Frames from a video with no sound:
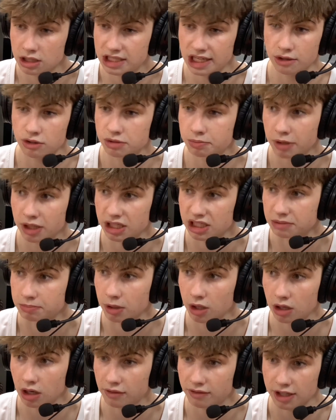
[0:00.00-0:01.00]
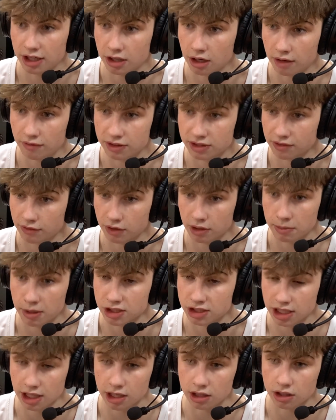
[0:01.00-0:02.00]
was playing his butt off, getting offensive
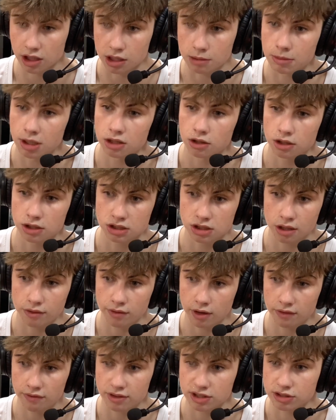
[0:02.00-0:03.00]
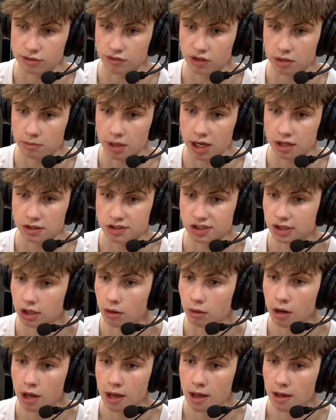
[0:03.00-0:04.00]
rebounds. I got a lot of my looks off offensive rebounds.
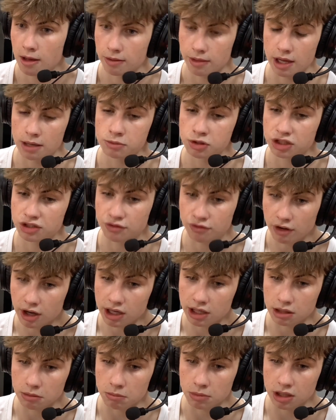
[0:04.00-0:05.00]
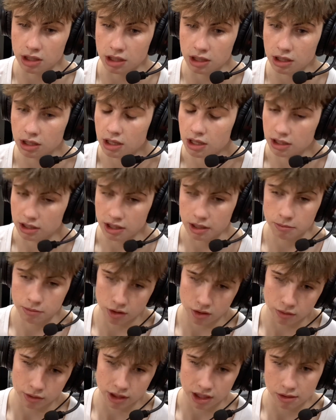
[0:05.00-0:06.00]
So them just finding me, them
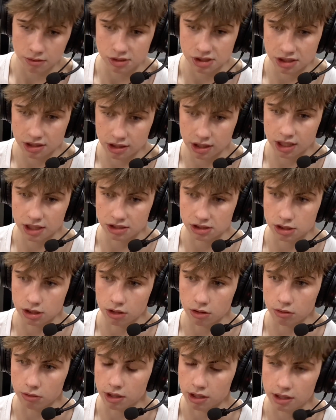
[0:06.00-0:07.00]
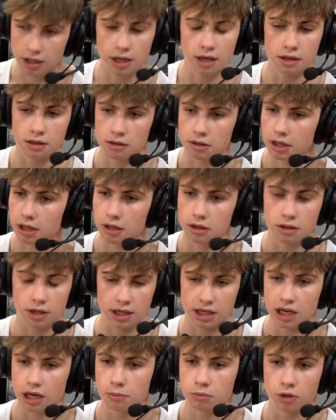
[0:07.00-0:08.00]
knowing I was in that zone, and they
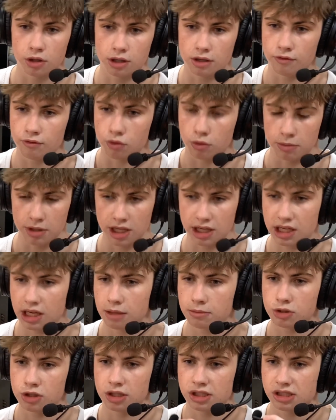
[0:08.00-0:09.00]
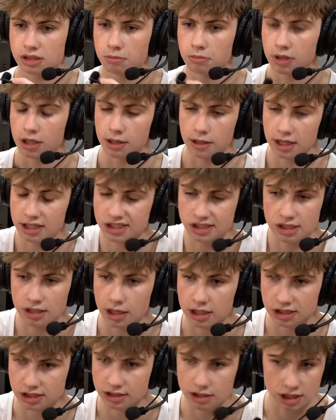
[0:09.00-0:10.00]
kept looking for me. They kept trusting me.
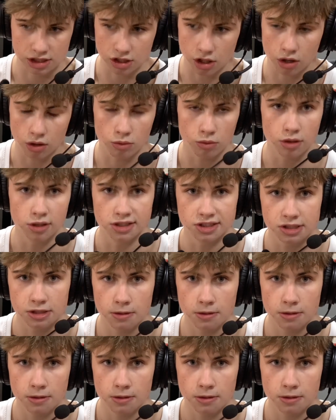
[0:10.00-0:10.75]
That's all it was.